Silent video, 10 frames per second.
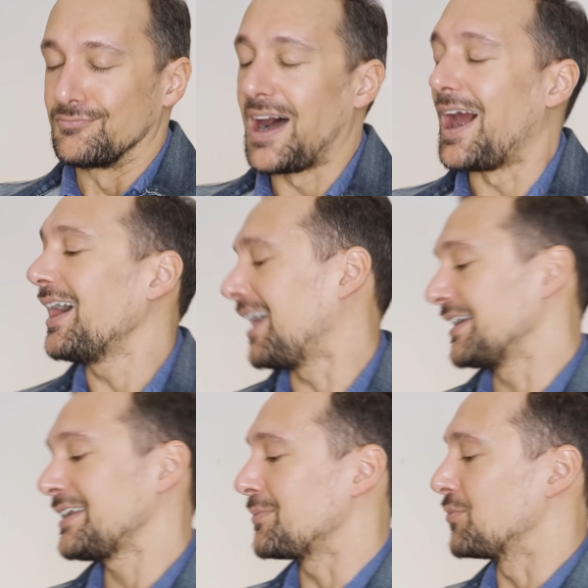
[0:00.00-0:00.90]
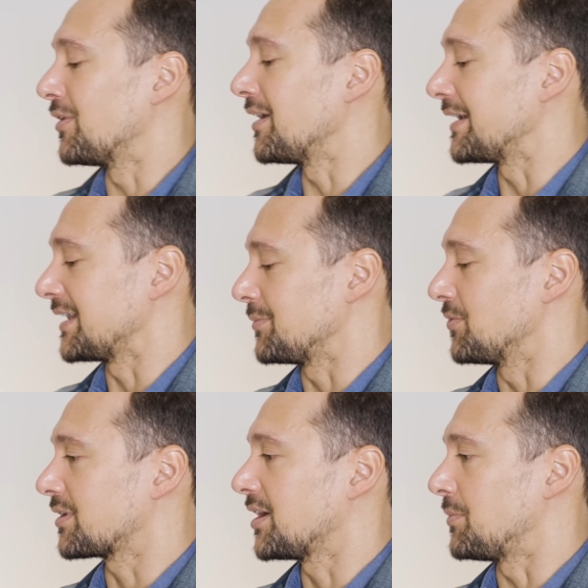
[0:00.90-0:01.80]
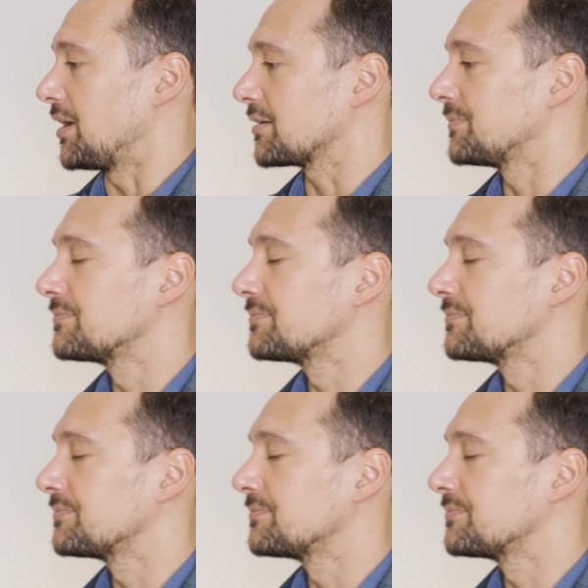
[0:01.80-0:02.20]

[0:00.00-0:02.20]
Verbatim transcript: Ah, I need more, I need more, come on